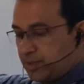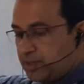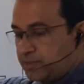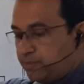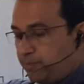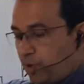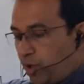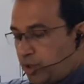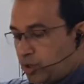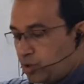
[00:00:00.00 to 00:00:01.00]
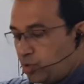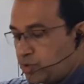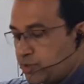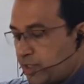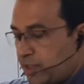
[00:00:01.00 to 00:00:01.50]
is brought
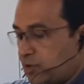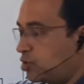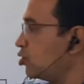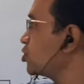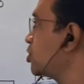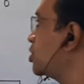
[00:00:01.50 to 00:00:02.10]
closer and closer